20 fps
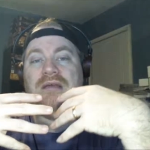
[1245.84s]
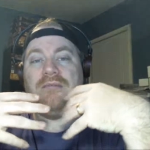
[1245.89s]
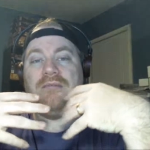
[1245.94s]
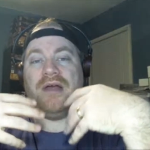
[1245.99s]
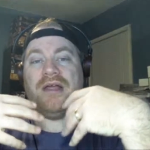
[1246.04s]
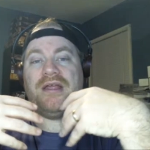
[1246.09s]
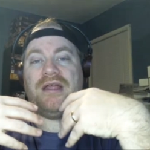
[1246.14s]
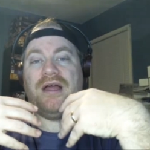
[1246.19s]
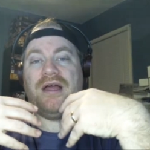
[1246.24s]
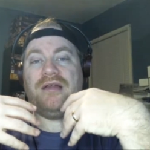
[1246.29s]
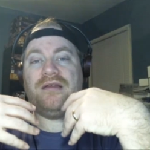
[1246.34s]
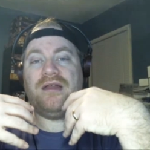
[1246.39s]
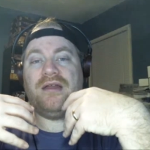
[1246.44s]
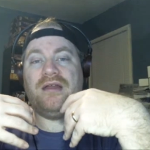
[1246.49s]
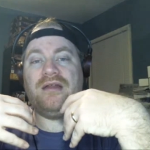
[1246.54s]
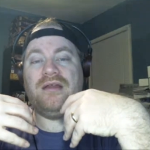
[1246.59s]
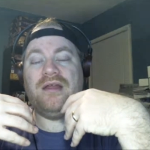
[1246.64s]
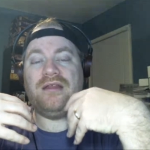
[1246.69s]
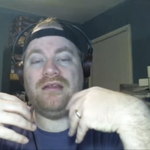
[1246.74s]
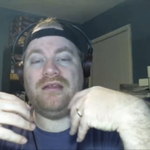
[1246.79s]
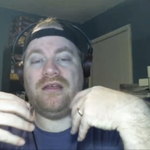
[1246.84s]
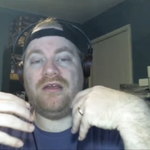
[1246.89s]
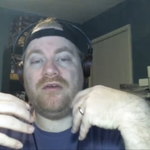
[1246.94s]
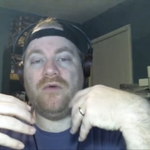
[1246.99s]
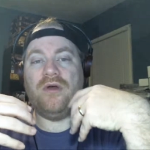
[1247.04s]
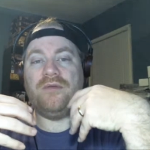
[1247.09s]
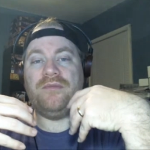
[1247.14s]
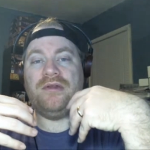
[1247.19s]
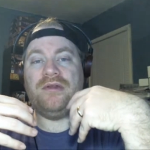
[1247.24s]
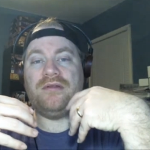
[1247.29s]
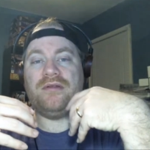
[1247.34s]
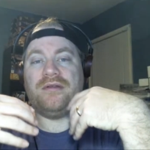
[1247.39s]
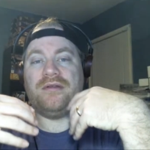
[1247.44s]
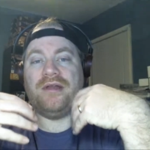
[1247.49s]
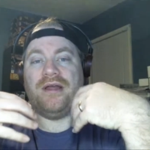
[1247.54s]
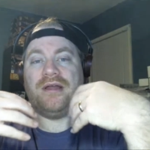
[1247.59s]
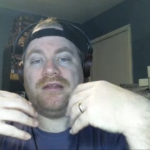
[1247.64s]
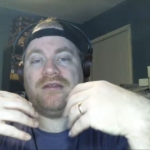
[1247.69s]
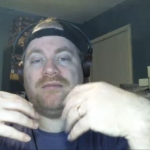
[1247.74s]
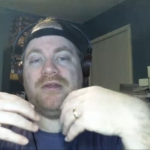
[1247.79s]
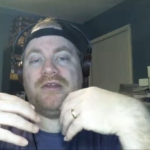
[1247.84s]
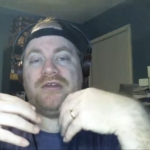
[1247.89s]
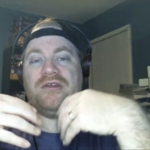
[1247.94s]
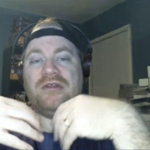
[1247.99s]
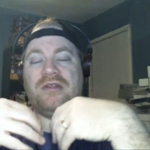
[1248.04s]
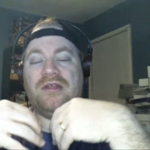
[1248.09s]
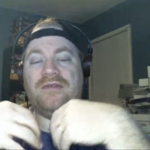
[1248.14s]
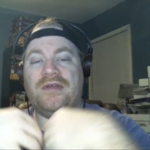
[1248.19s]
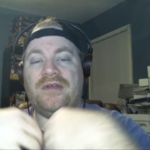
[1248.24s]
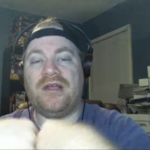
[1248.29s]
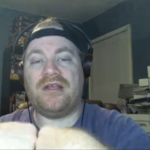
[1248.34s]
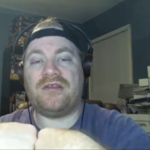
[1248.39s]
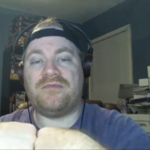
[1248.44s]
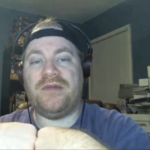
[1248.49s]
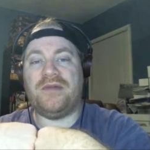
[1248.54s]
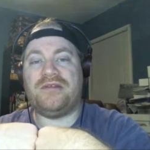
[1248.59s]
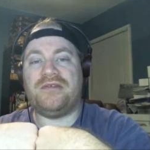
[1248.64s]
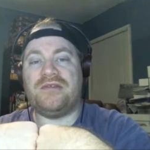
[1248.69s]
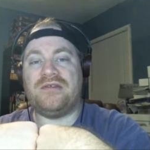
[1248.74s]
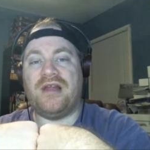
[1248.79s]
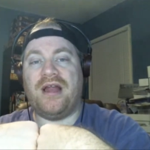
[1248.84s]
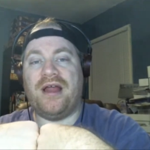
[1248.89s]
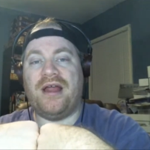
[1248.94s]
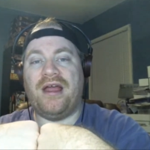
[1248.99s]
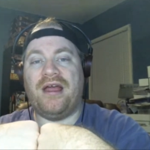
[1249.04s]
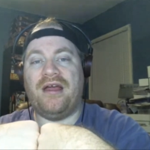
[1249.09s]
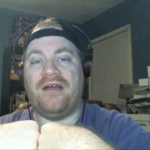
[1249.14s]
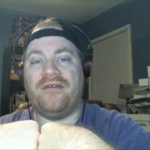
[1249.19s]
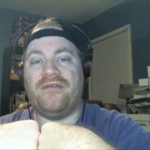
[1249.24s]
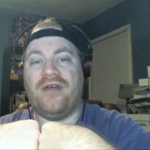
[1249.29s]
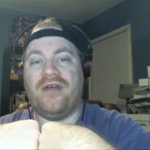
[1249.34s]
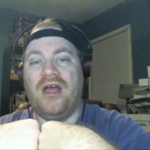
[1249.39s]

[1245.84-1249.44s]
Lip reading: my content, and the equipment, not to mention living expenses that I have,